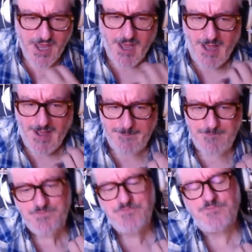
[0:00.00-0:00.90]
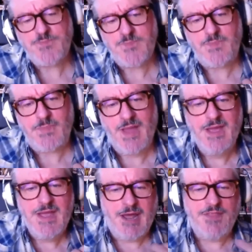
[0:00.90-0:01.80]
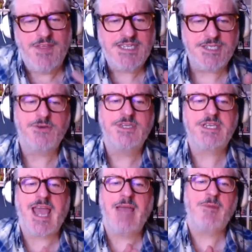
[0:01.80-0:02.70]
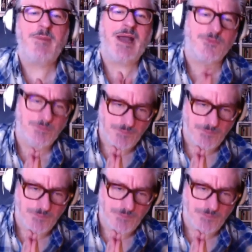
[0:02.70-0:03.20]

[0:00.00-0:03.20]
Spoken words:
Now, these stories came about